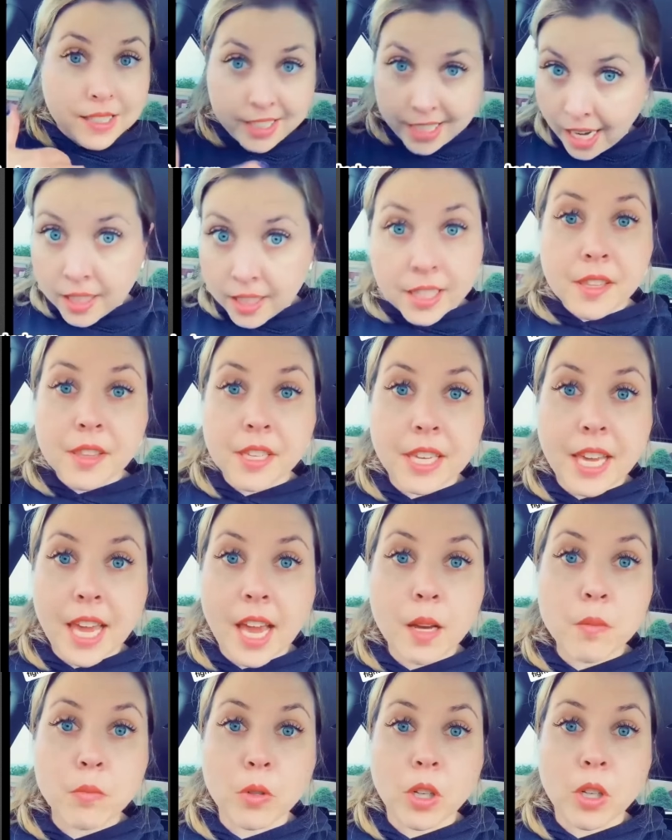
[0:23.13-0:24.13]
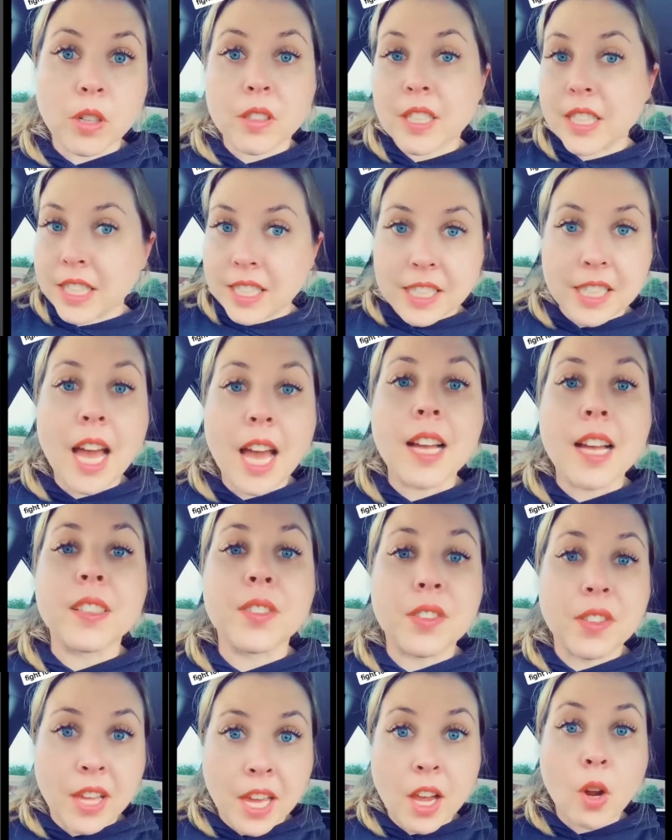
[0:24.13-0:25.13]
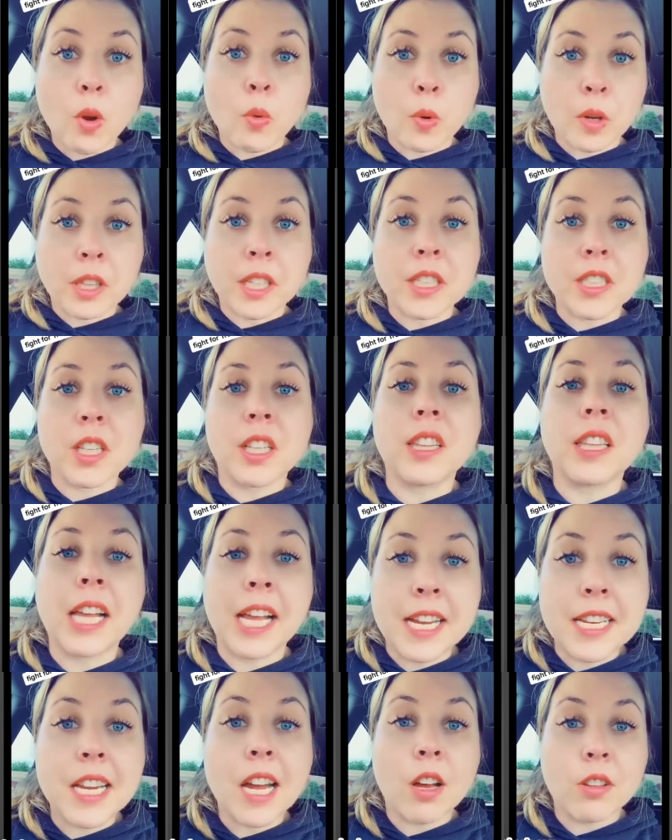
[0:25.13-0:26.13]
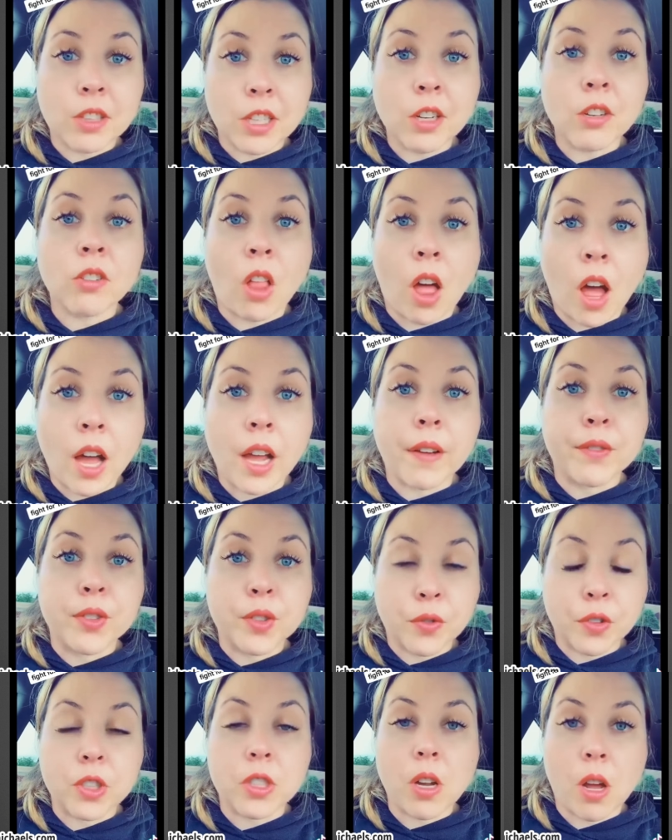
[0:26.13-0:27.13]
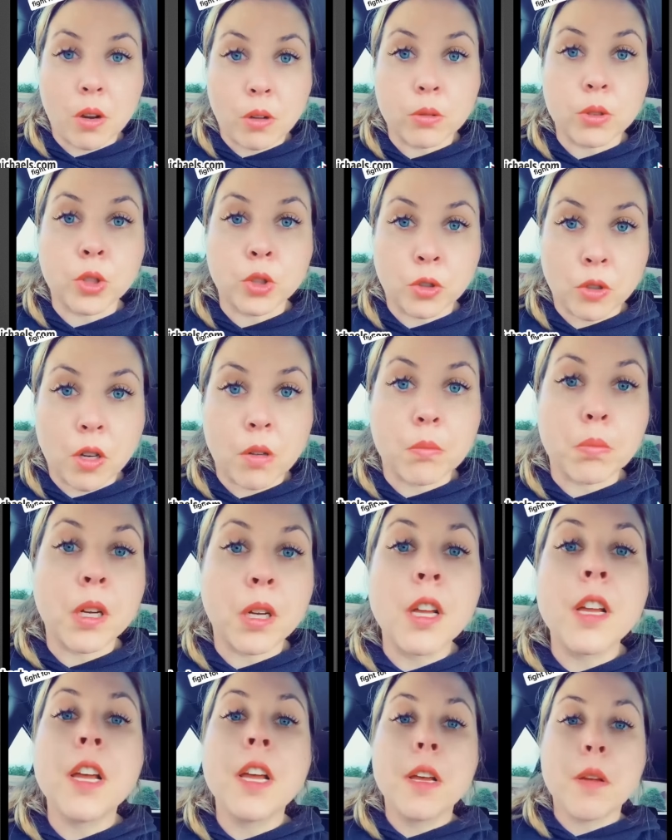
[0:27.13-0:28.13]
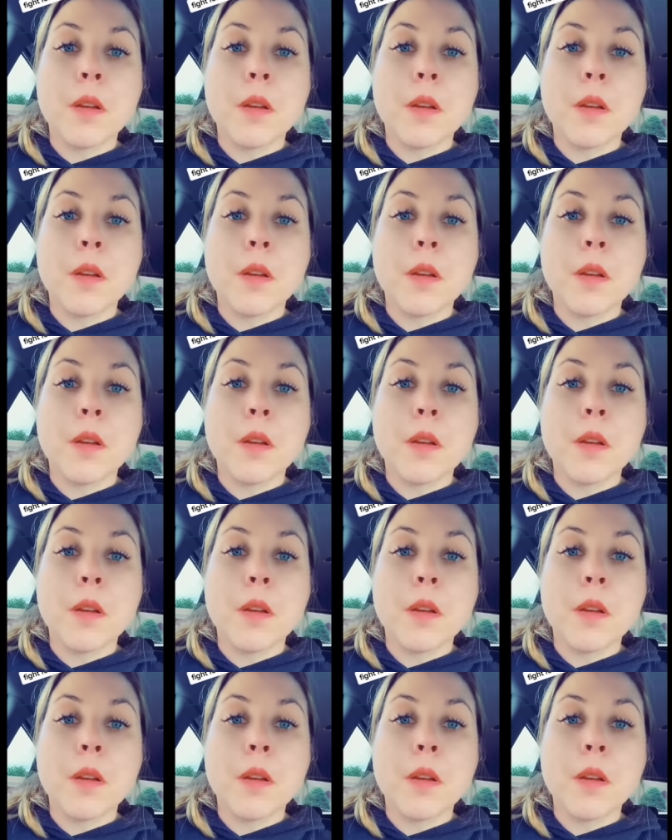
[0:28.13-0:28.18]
telling the camera that, yes, they are willing to lay down their lives for Donald Trump